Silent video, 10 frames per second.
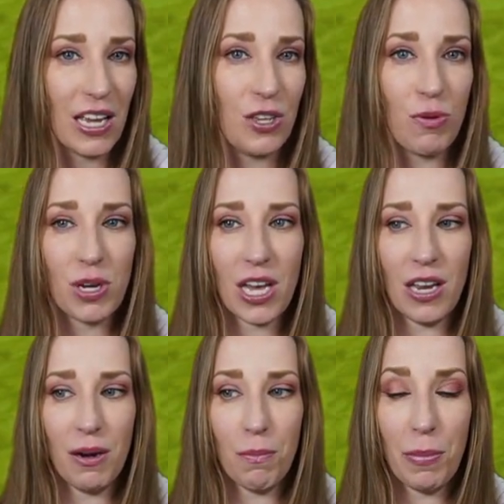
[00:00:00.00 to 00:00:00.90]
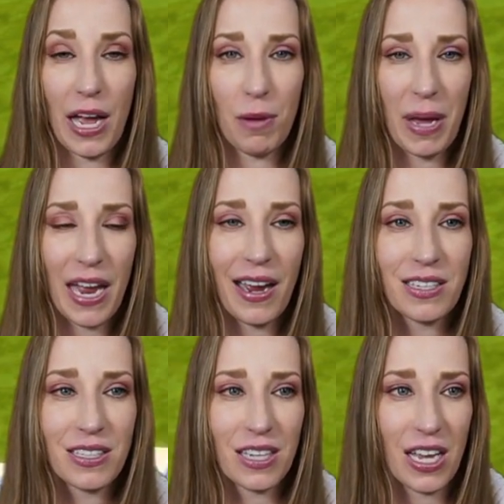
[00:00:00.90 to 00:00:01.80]
You can buy a
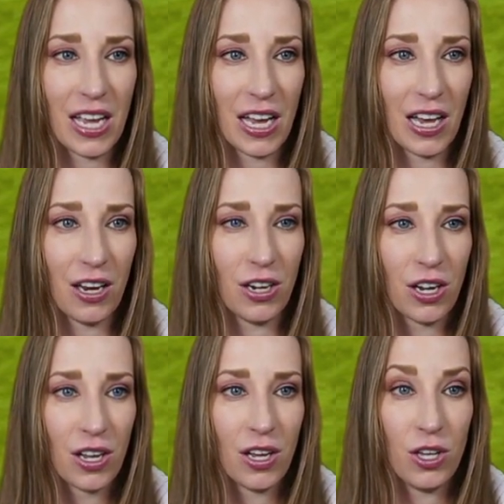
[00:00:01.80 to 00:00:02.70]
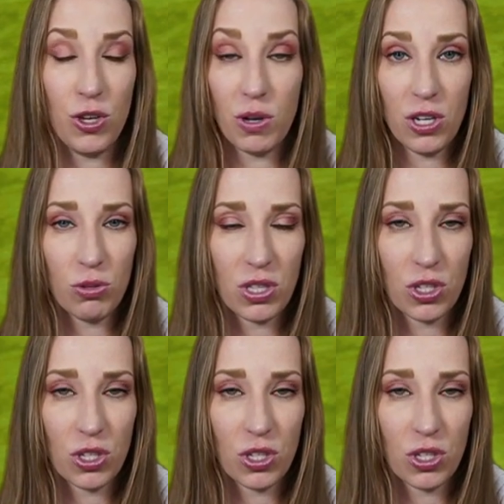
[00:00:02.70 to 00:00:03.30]
pass and you can use the